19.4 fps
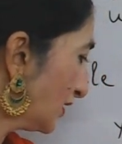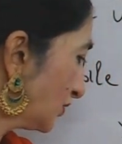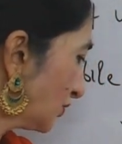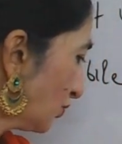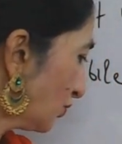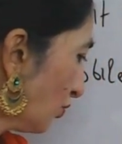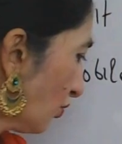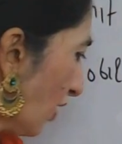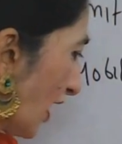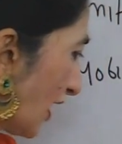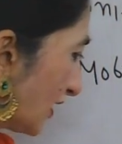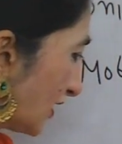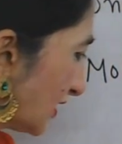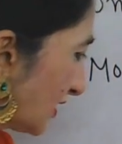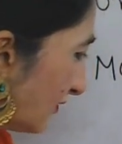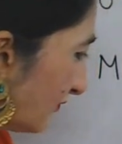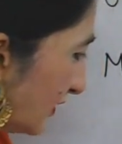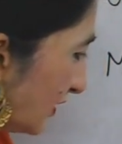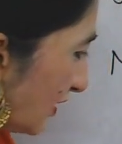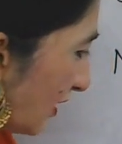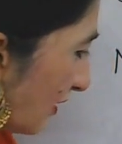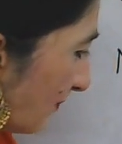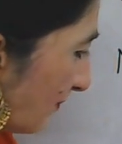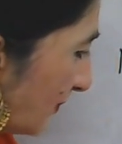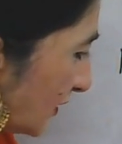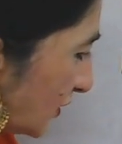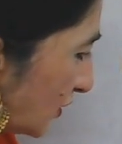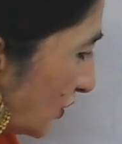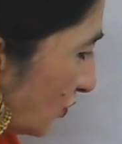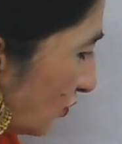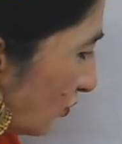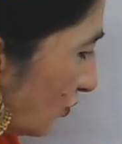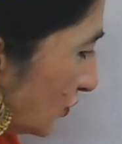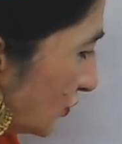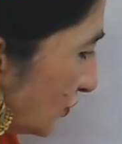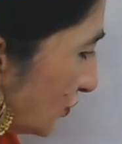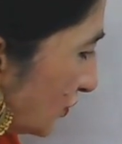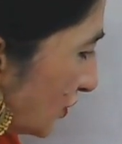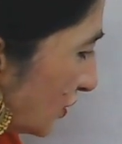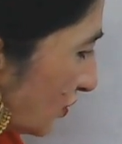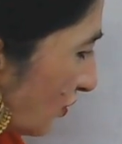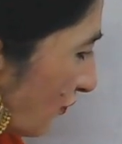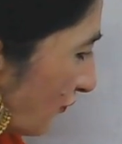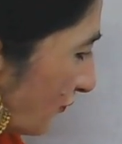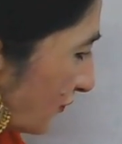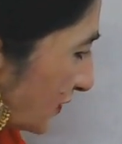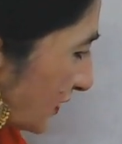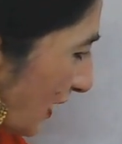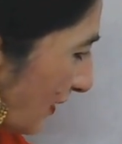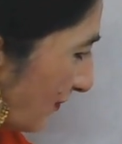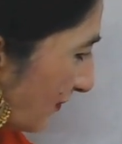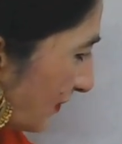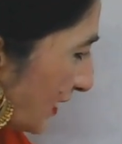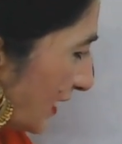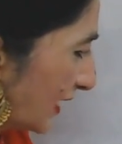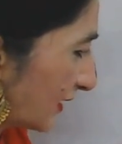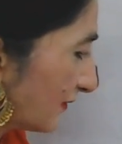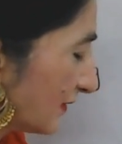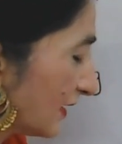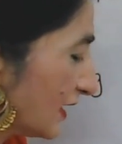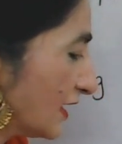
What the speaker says: you are giving up two unit of tablet.